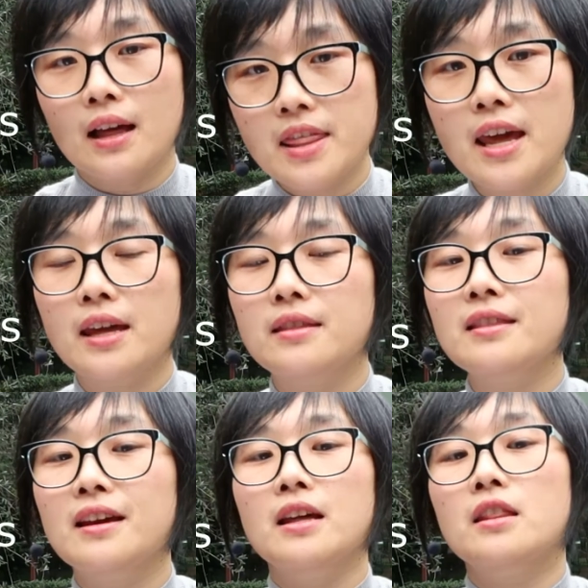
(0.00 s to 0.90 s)

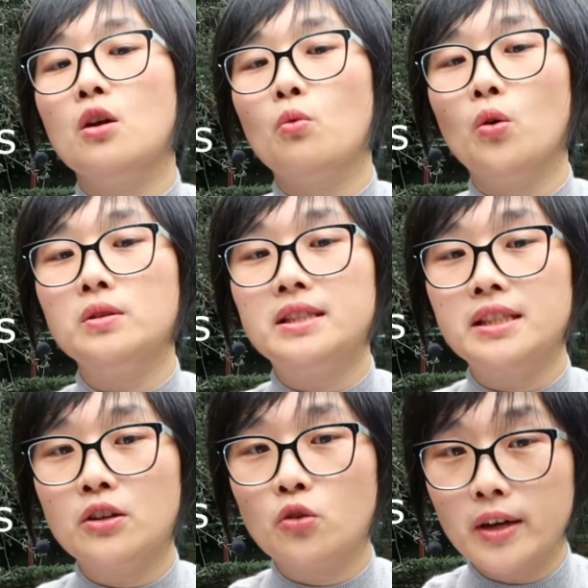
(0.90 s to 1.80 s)
then they will
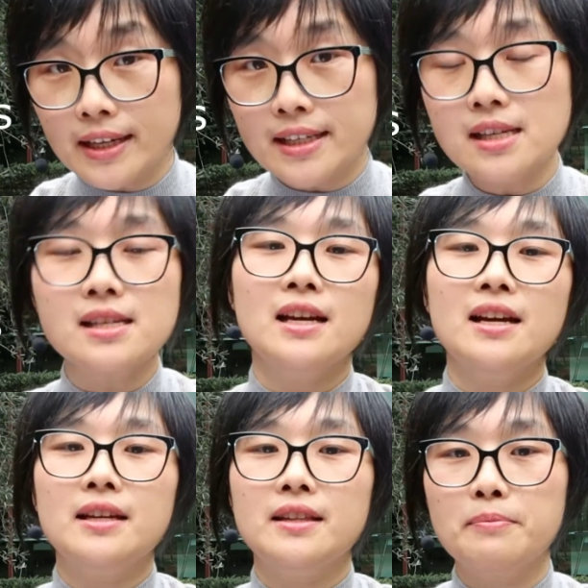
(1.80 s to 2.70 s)
decrease
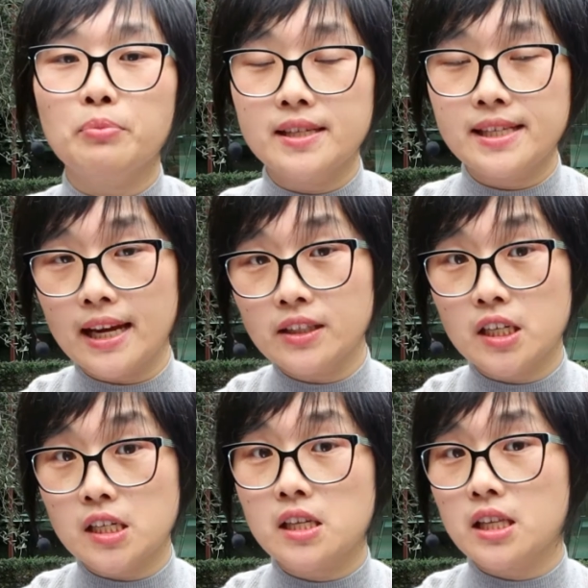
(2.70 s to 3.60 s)
the
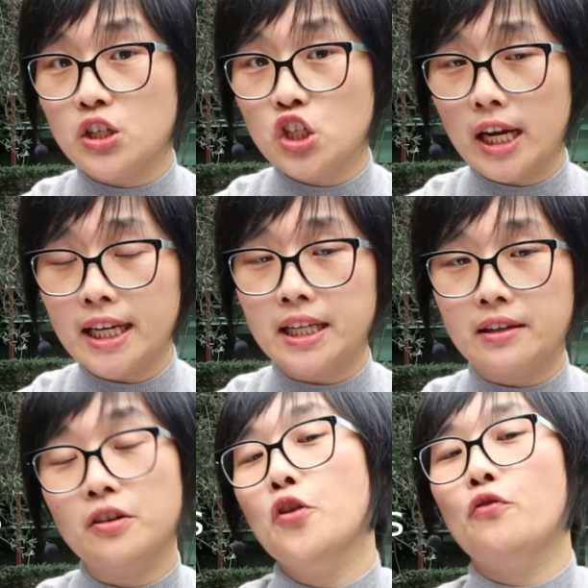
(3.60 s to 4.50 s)
percentage, the
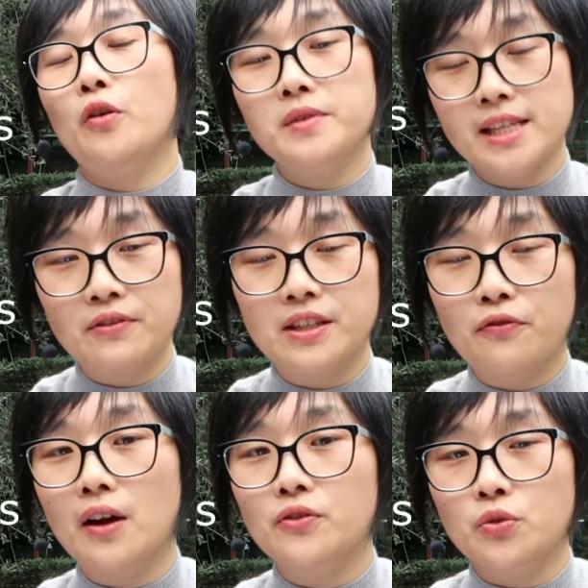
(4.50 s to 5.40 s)
shading, from
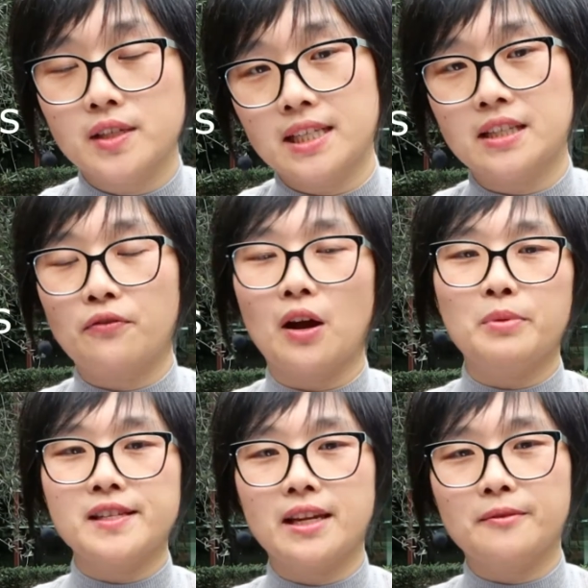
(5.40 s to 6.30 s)
75 to
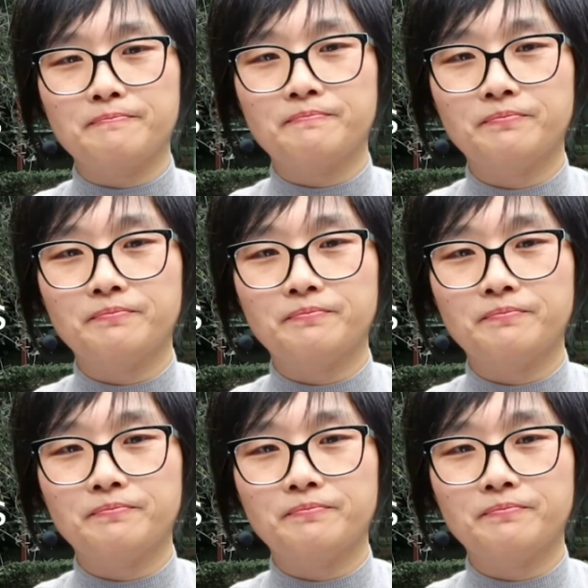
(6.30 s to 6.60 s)
65%.